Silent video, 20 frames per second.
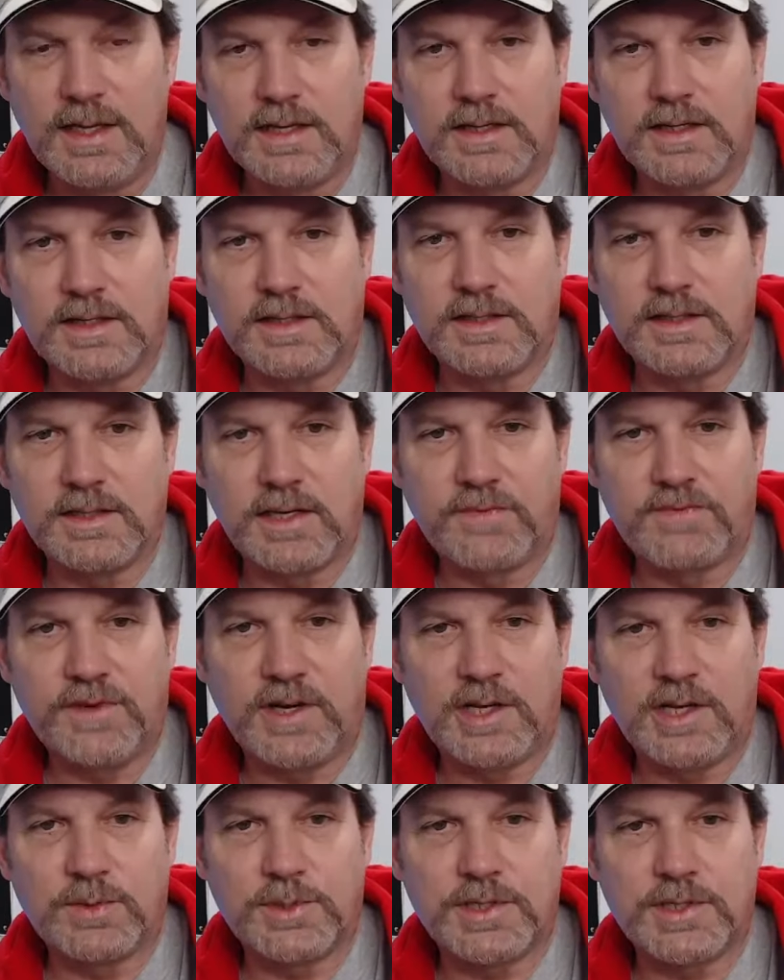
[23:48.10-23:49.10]
You can
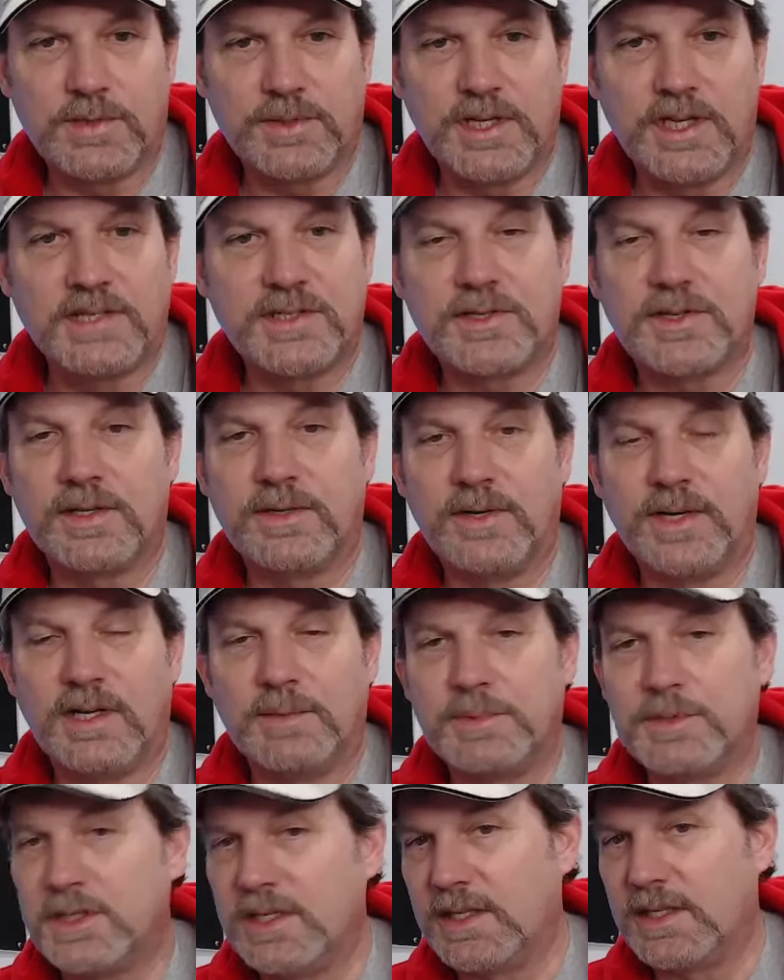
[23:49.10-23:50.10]
follow us on Instagram,
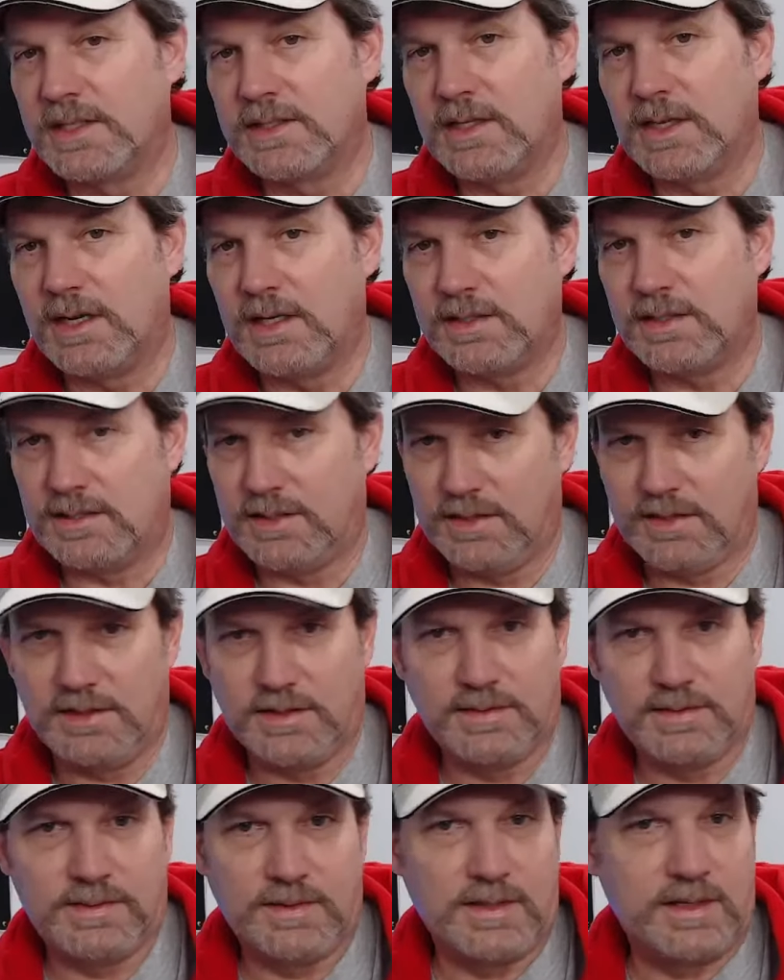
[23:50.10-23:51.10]
TikTok,
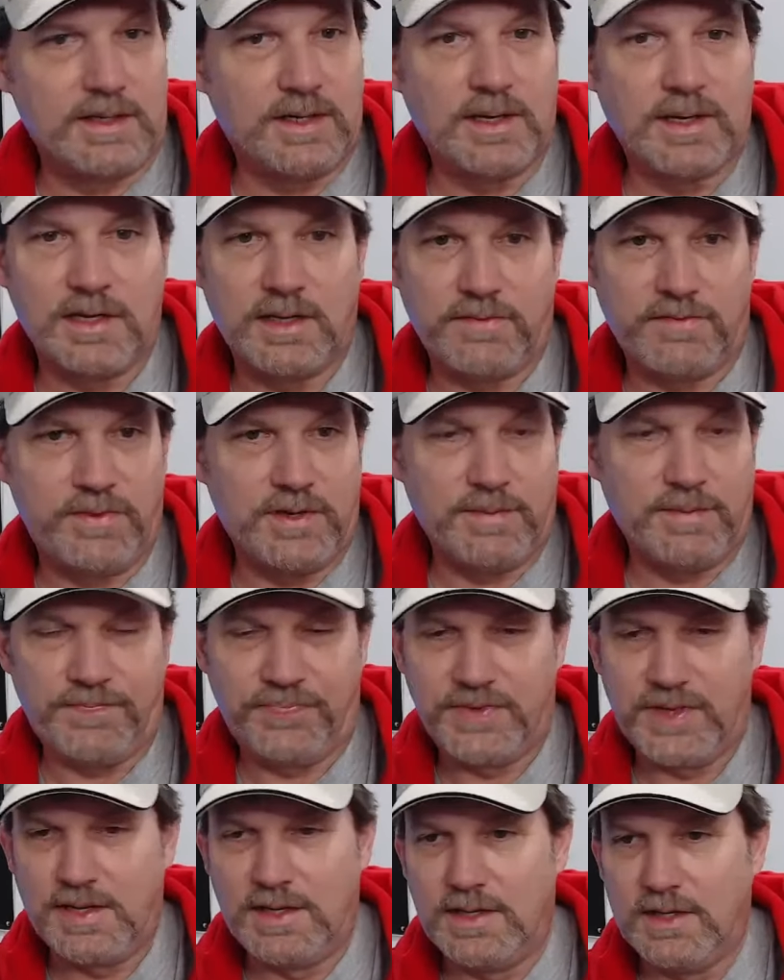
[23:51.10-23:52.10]
all of them.
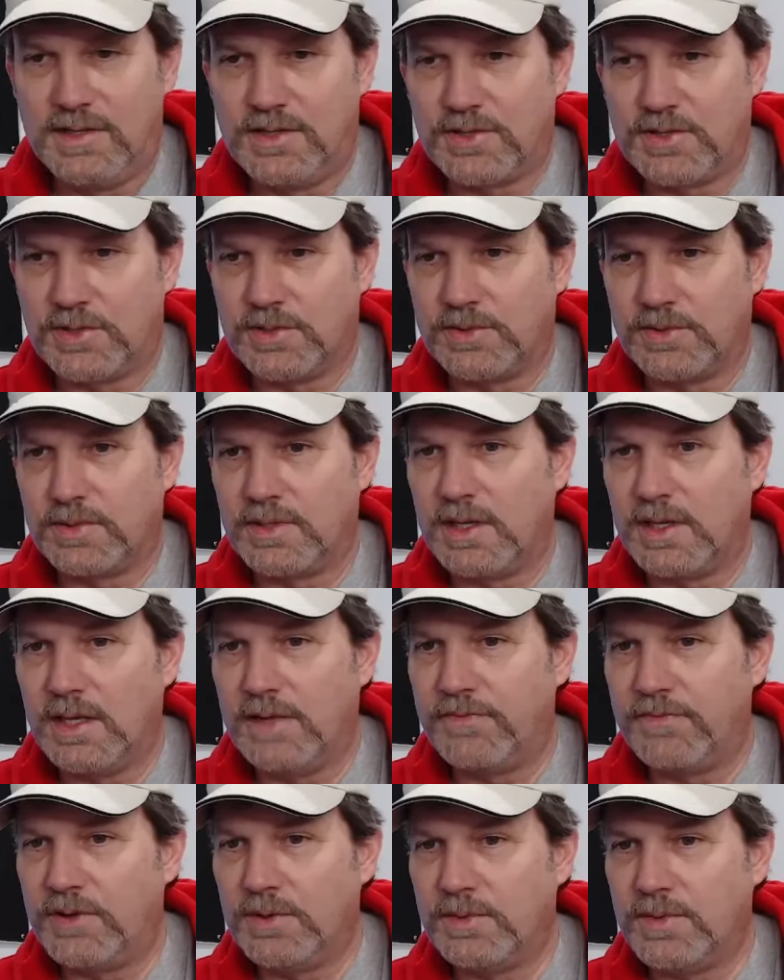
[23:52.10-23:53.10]
So
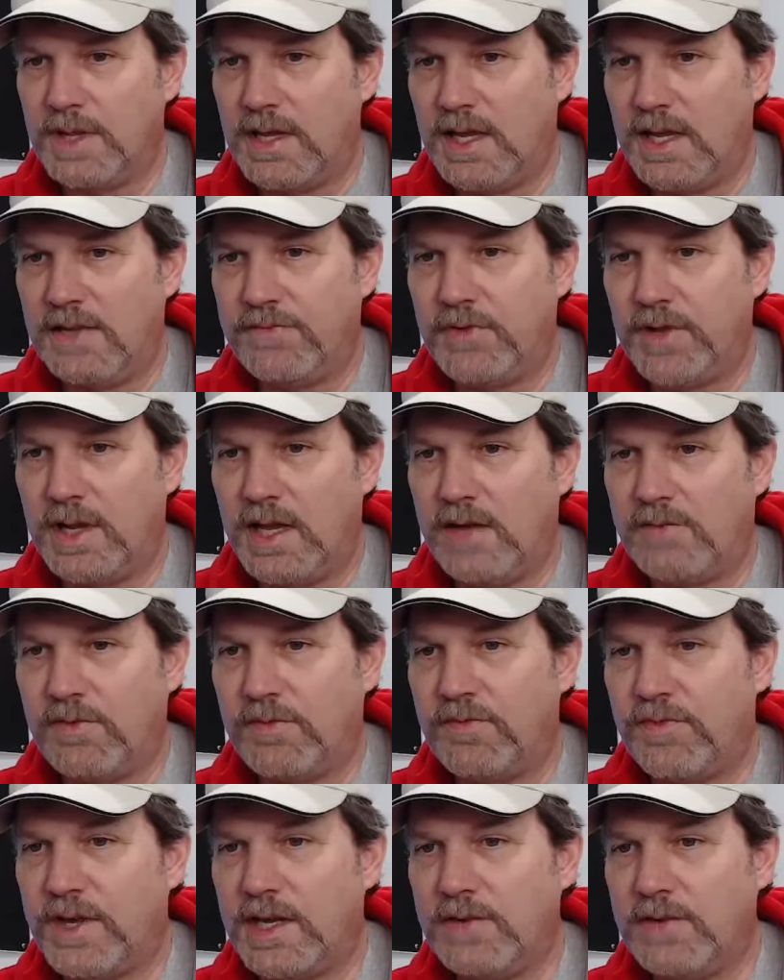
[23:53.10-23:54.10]
if you have a
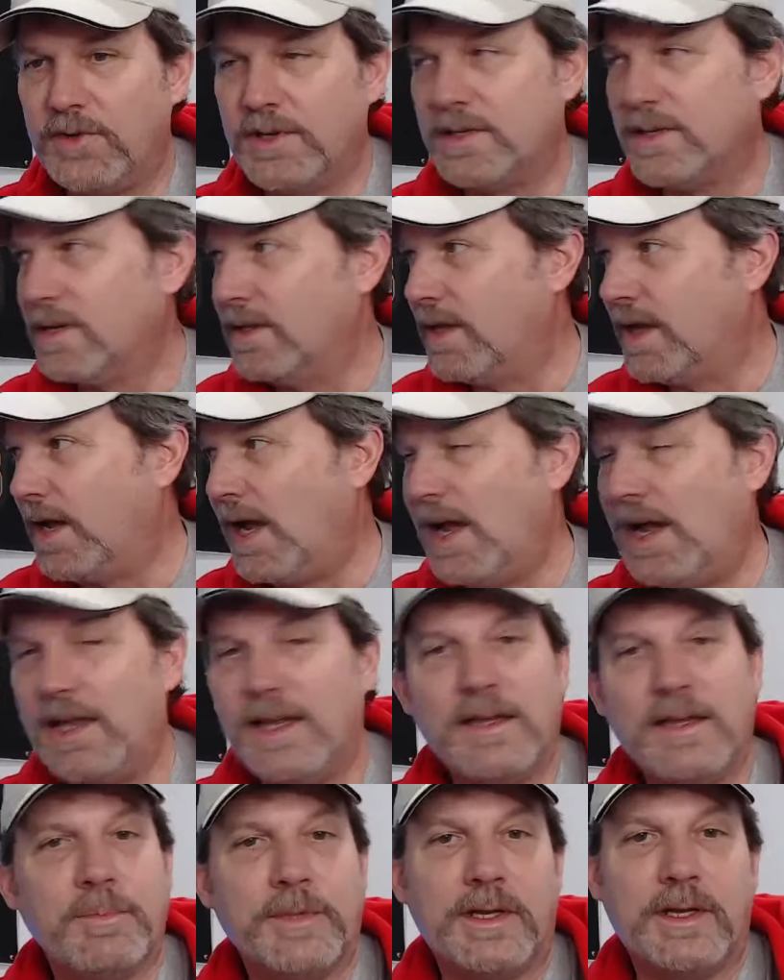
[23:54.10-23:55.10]
favorite, I
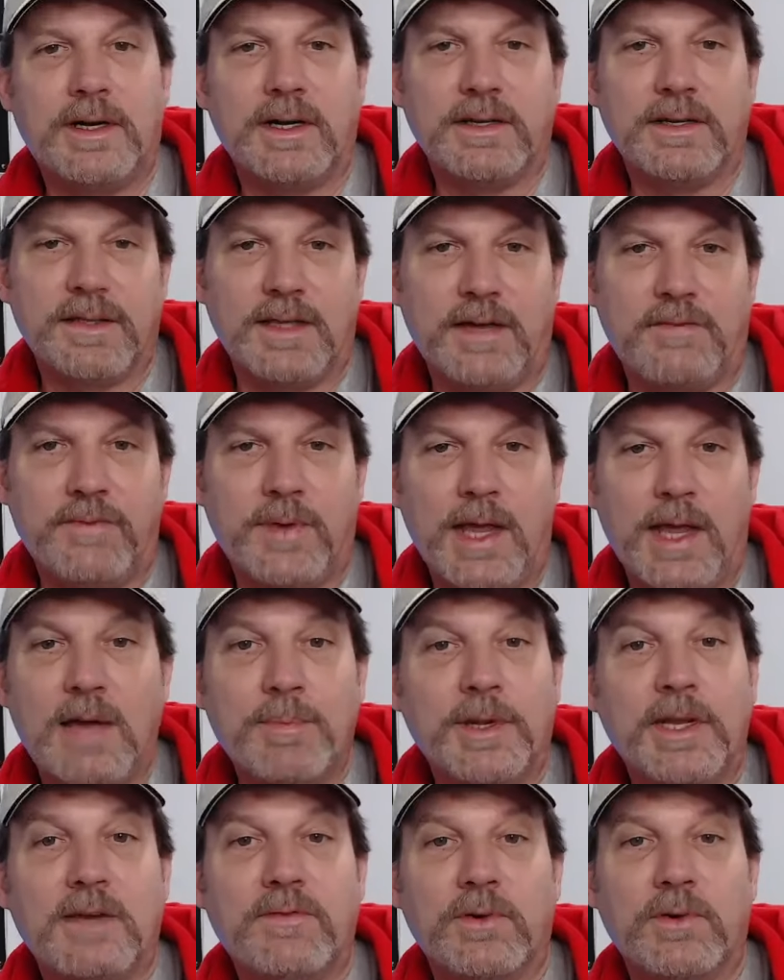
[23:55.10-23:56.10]
am there.
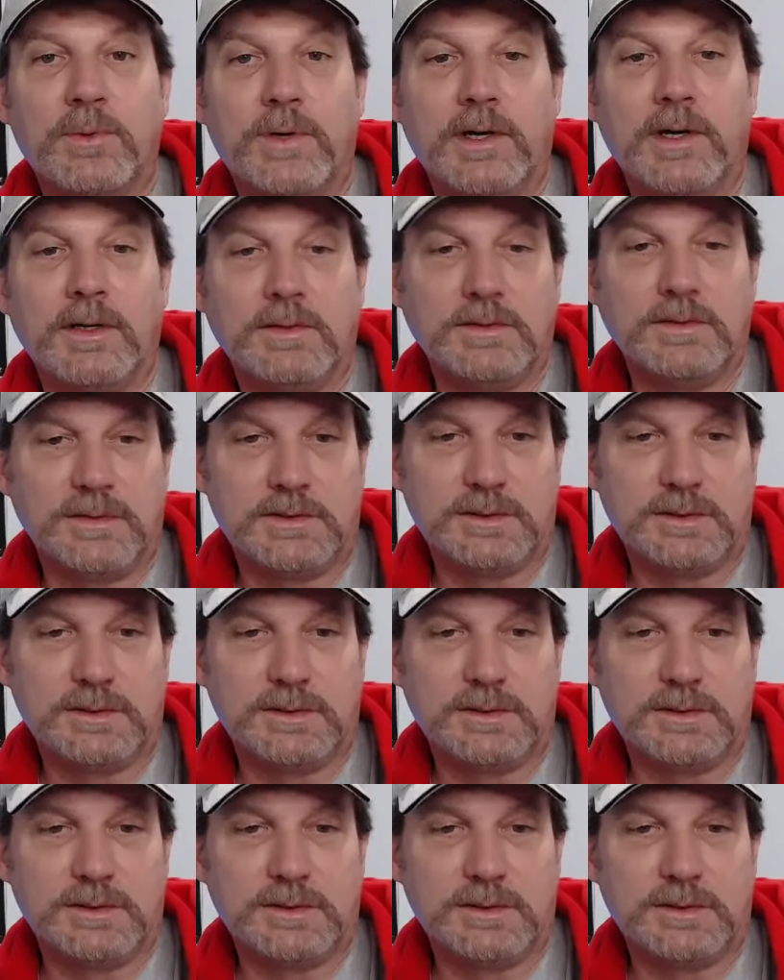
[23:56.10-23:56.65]
I'm everywhere.